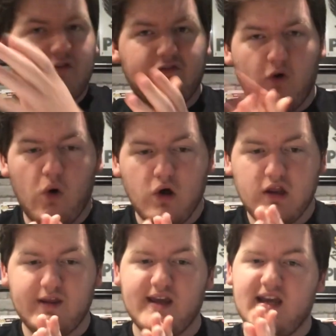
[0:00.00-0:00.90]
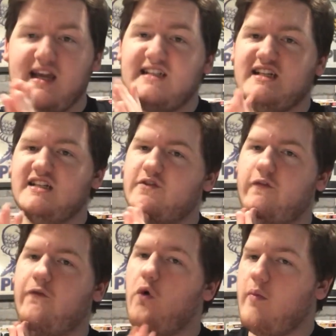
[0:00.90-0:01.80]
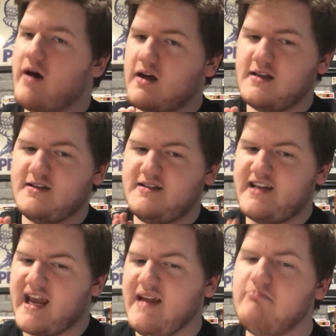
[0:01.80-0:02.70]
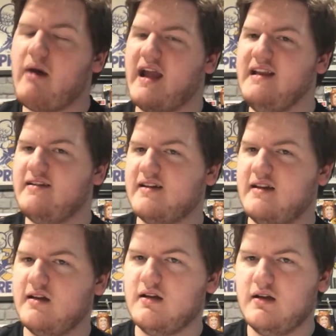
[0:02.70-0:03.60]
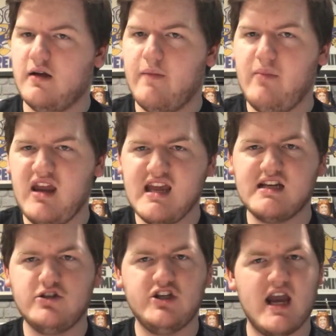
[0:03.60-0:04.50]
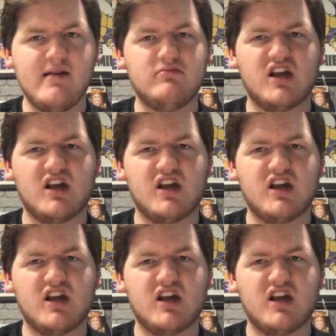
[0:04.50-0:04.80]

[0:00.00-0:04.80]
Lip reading: 4th is his former teammate, being James